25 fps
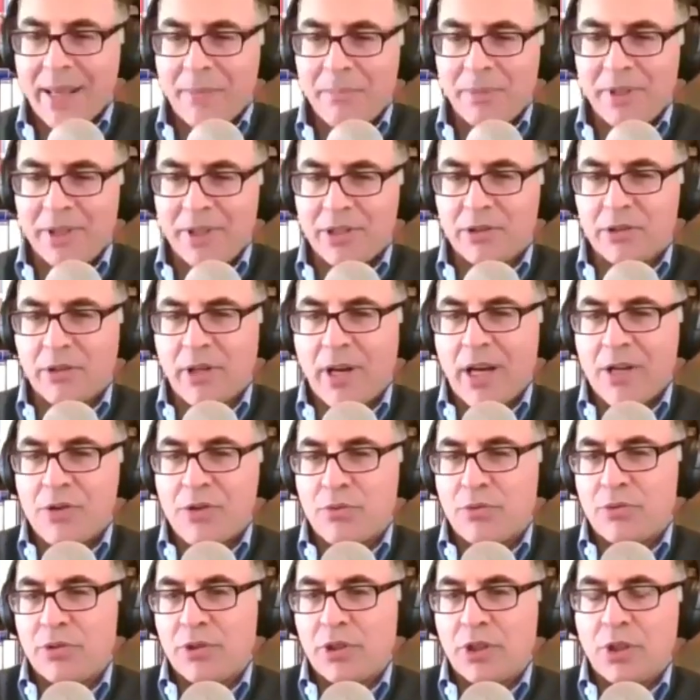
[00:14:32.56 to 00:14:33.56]
that been
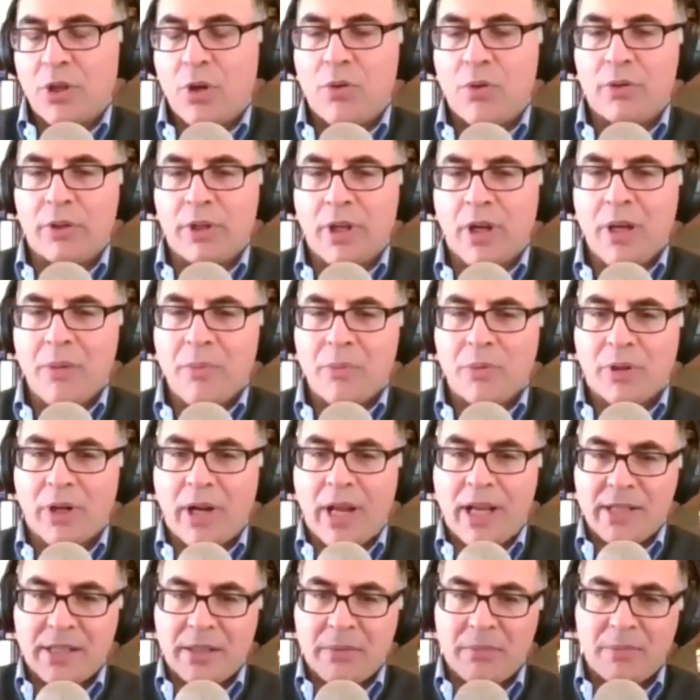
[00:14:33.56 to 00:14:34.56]
gradually going up or
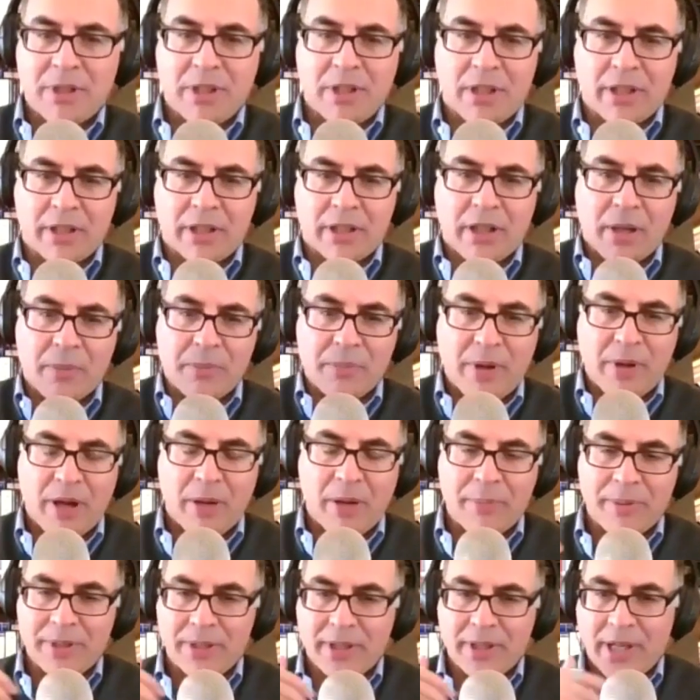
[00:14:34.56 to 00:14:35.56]
has it been like
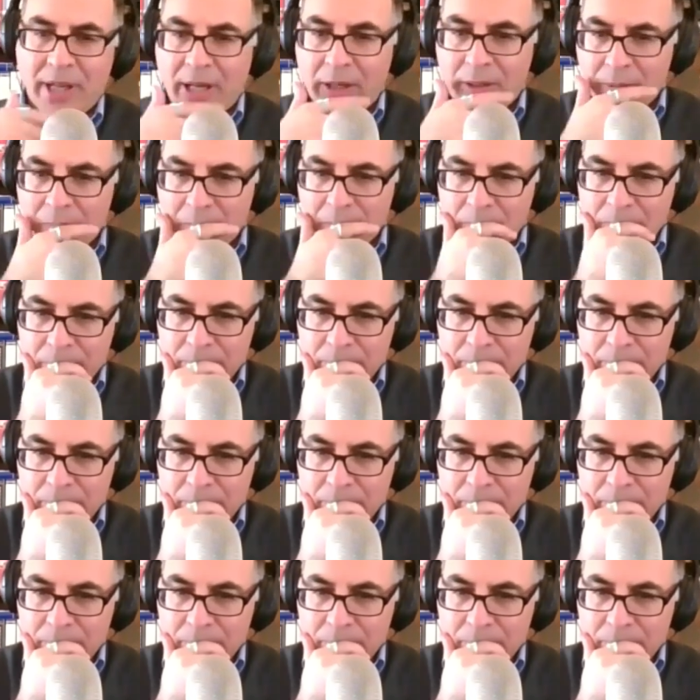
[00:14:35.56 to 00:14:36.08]
up and down?